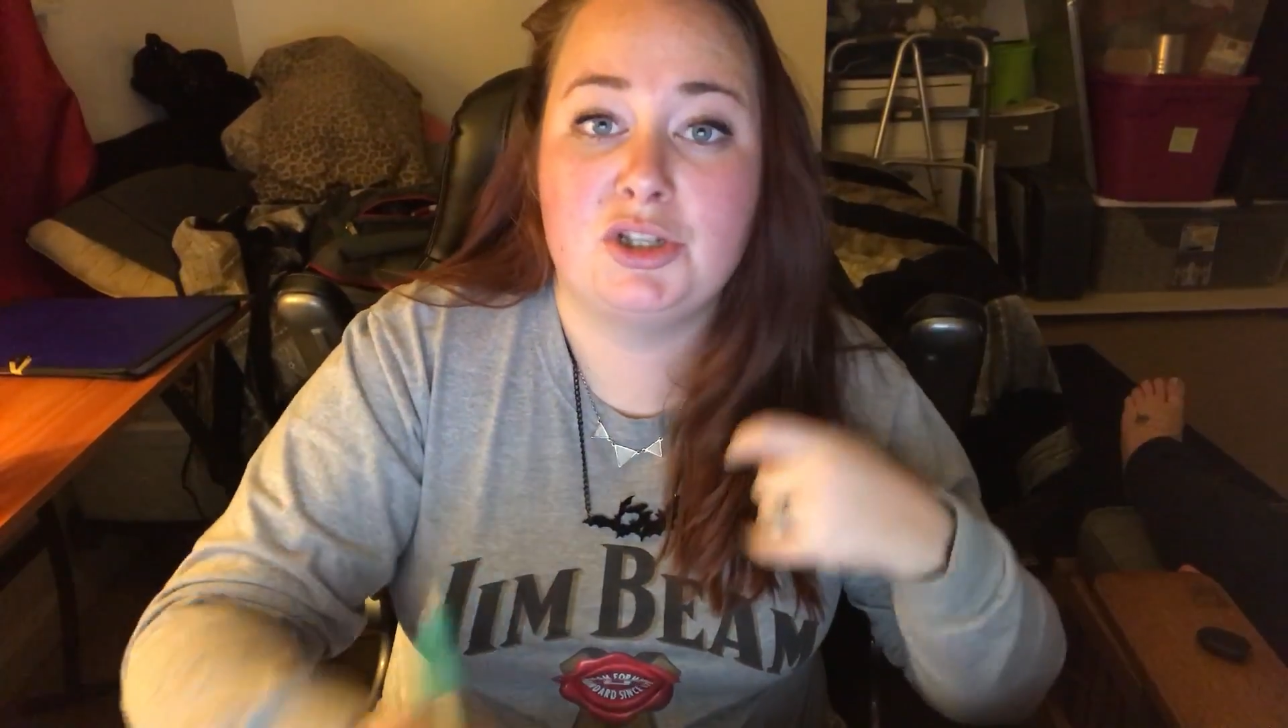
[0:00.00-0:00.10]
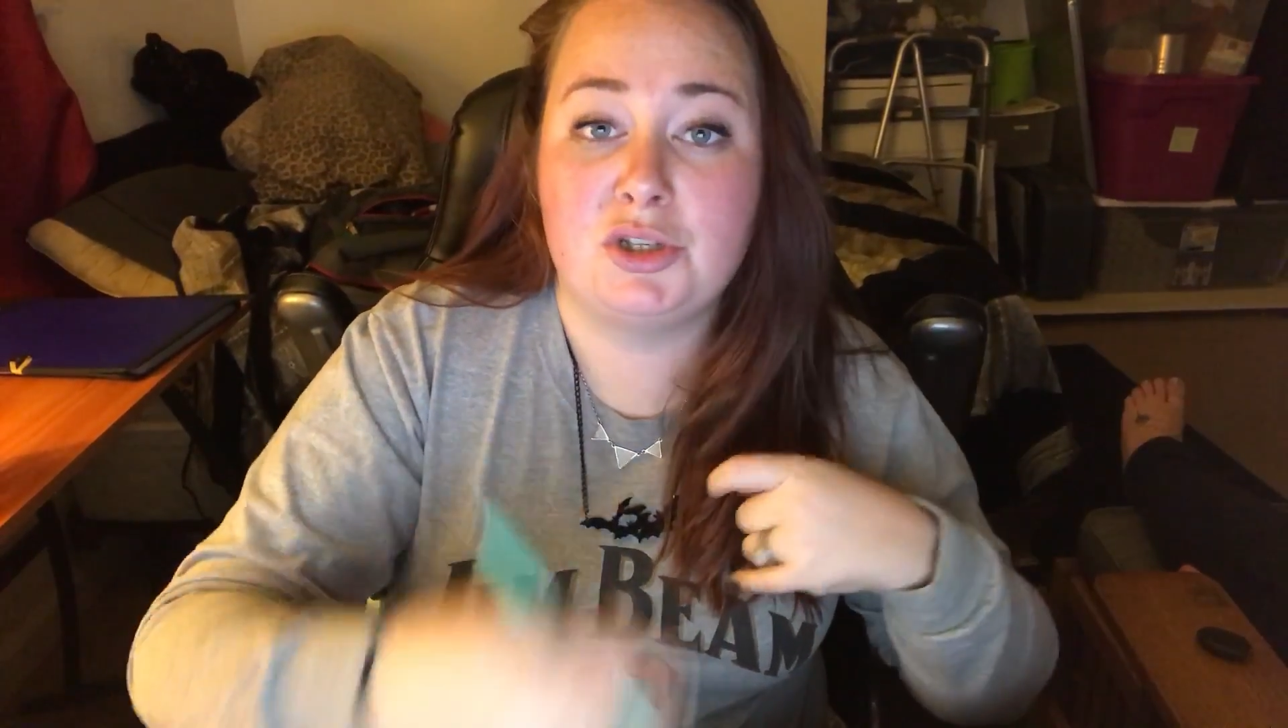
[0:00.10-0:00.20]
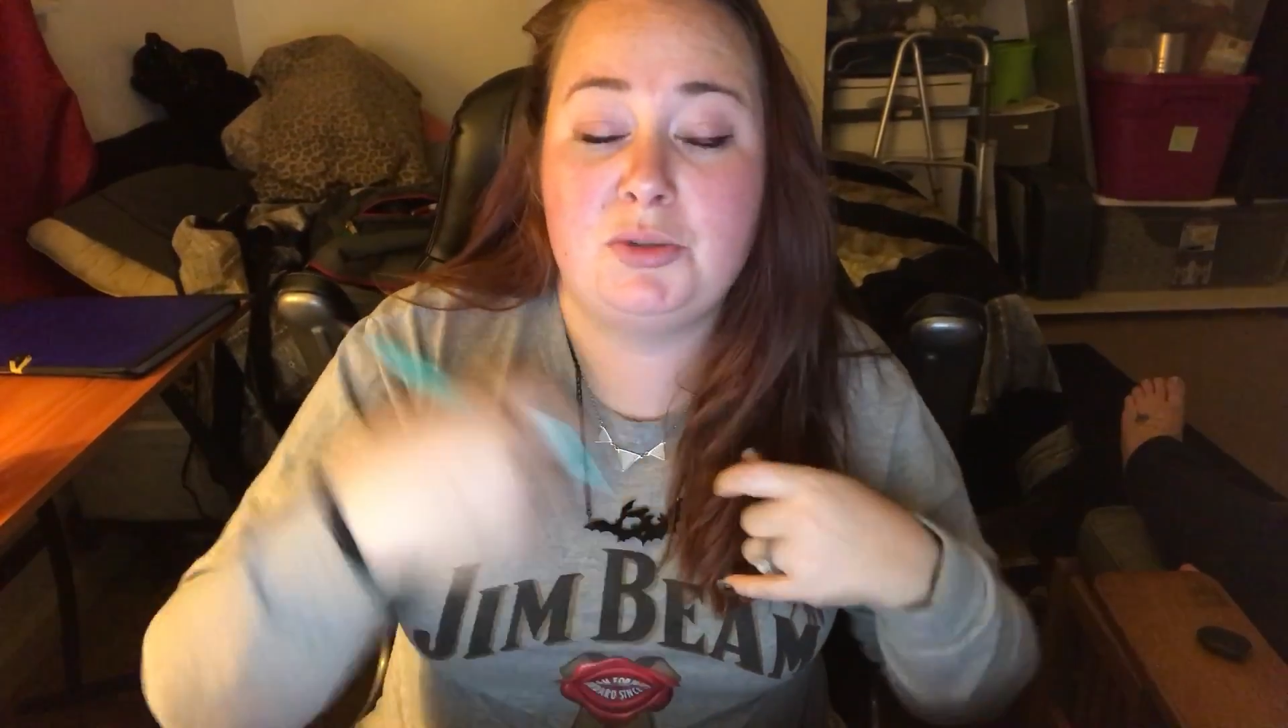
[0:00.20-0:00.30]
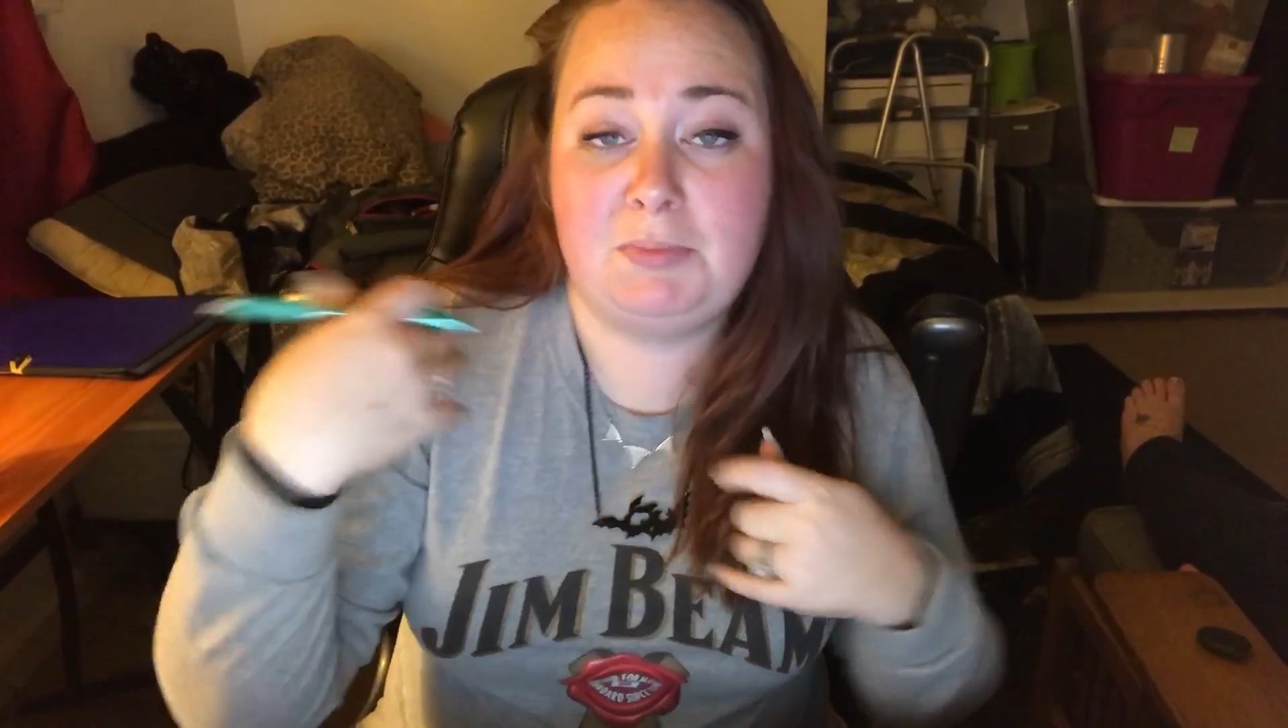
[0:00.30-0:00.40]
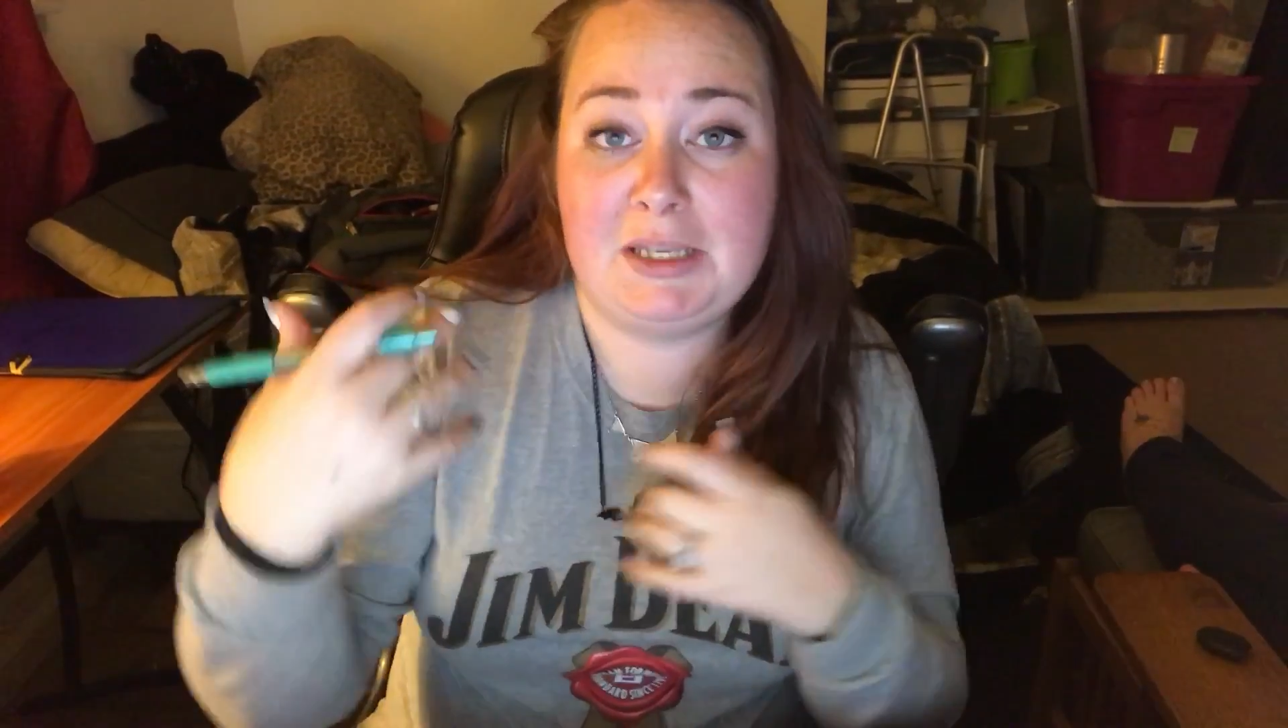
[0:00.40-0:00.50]

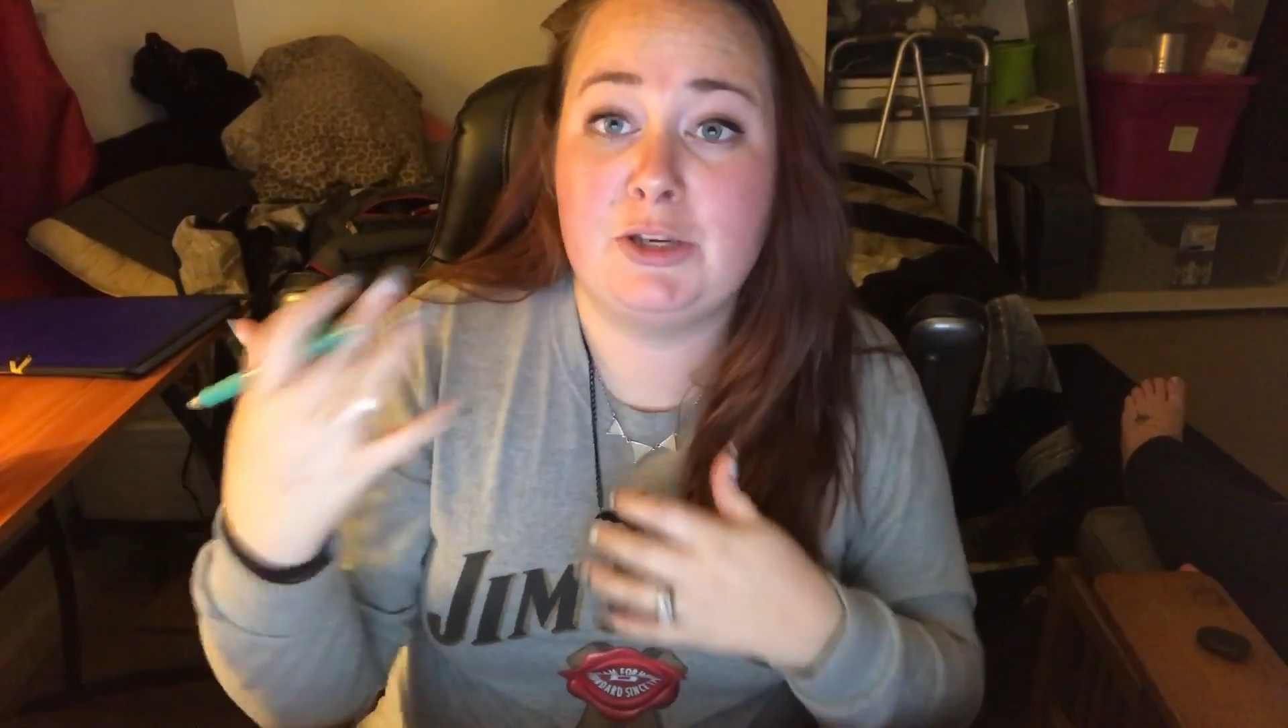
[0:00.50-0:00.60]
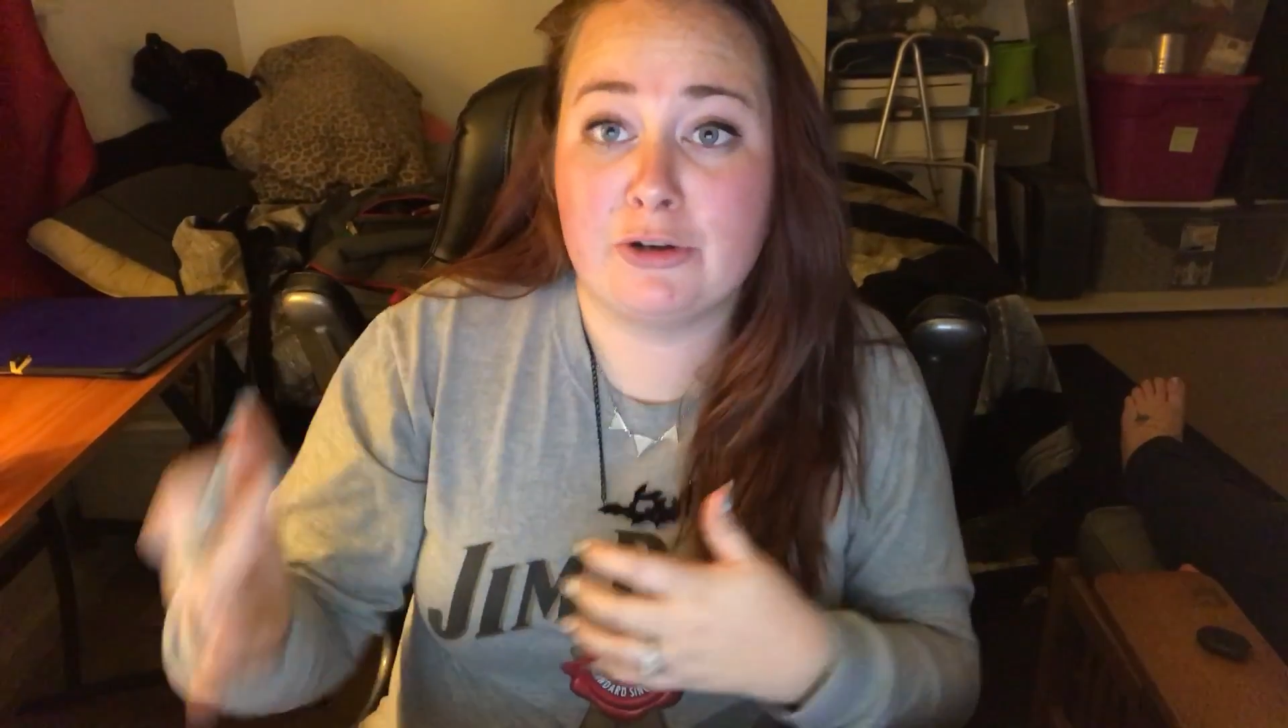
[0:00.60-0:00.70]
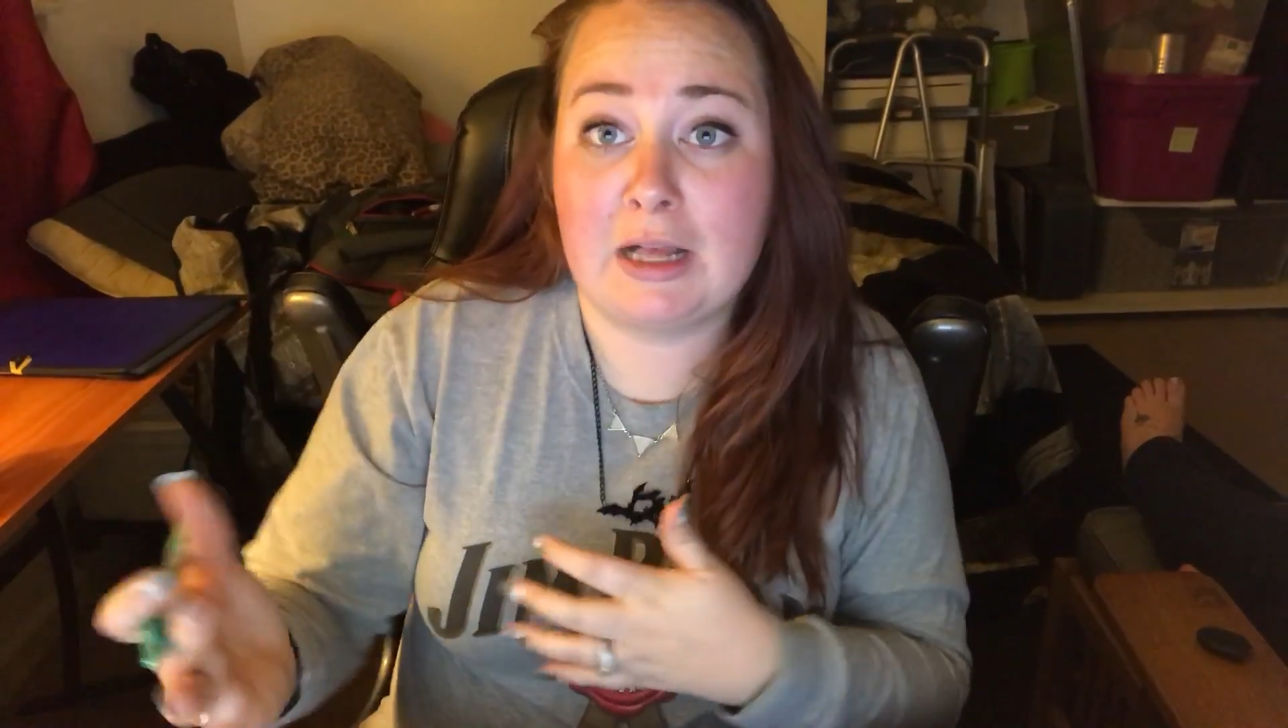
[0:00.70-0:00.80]
to be your